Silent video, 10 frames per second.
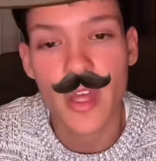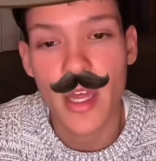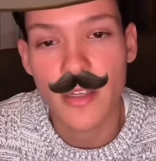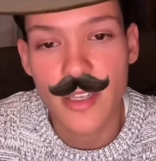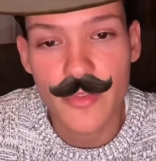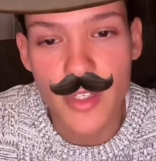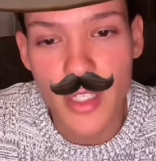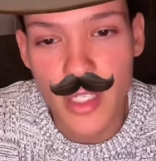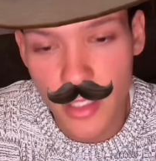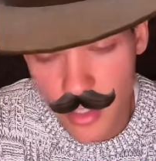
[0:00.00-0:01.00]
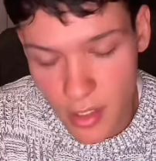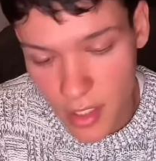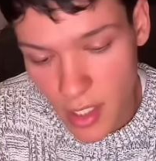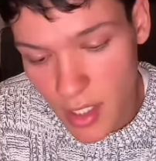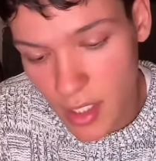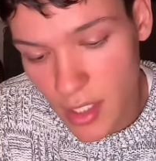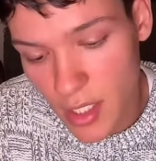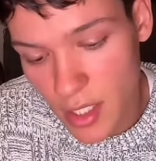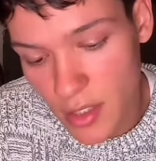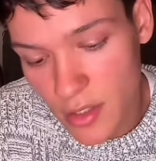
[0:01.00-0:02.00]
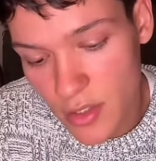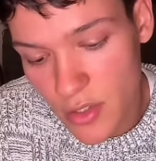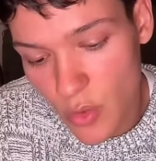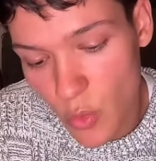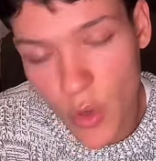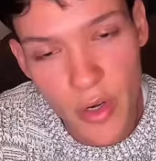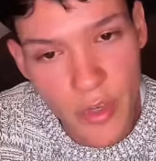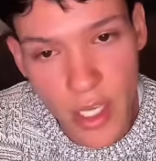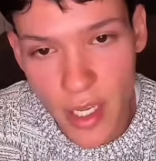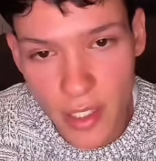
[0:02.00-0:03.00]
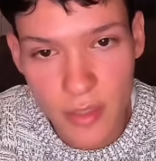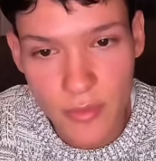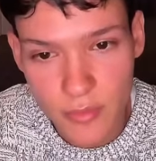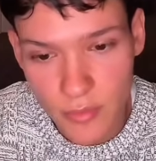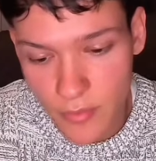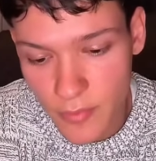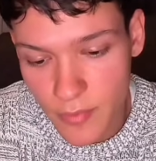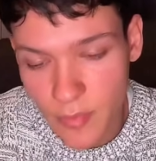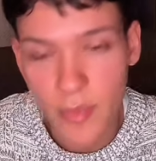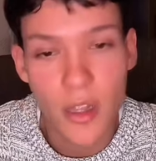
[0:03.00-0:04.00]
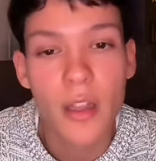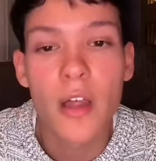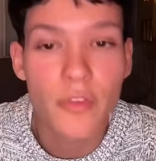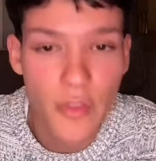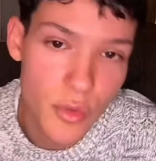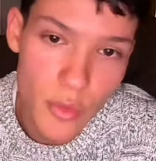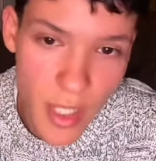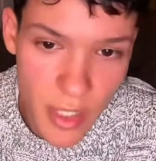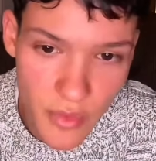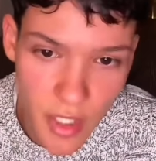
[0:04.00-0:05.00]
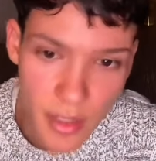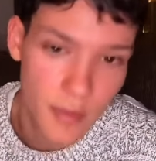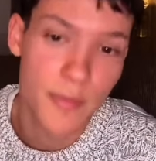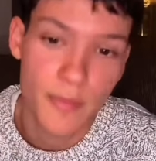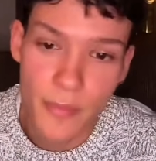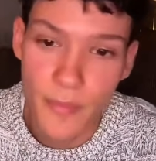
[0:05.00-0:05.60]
him for that, definitely. He is one of a kind. Love you, Edvin.